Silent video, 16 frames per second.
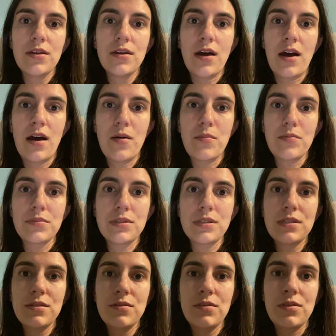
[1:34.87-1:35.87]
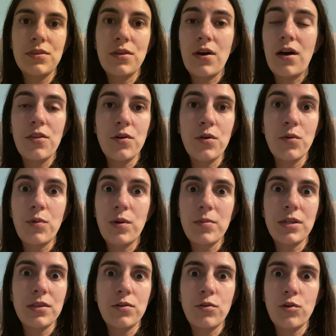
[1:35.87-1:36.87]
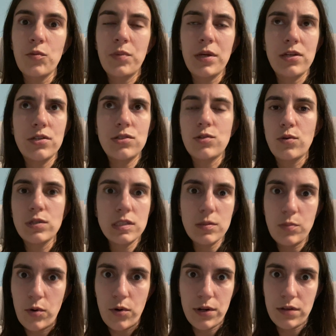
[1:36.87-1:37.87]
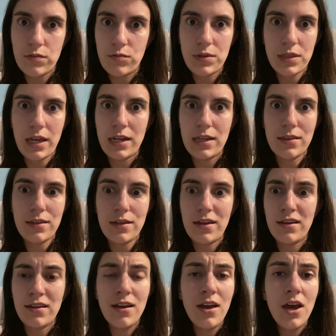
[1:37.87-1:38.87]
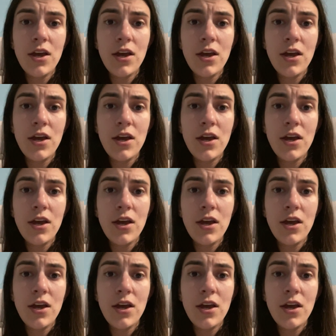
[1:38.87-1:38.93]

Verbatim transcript: um, the other women in the group being so supportive with anything.